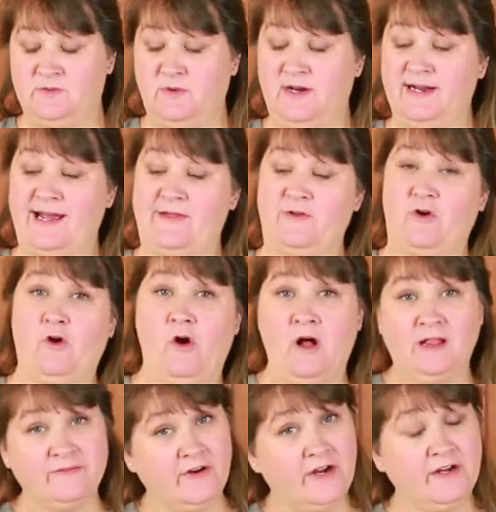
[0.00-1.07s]
we're going to gather
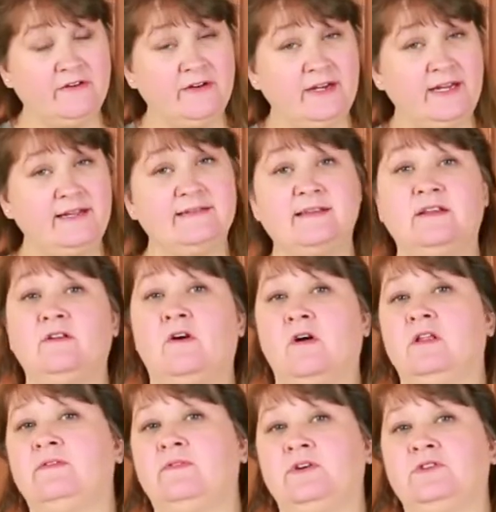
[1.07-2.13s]
all of our ingredients and
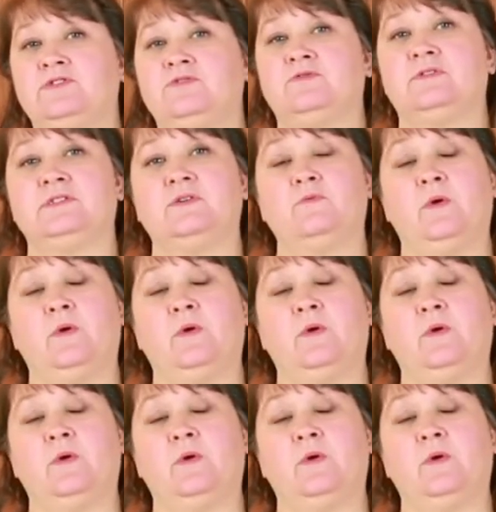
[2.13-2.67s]
all of our tools in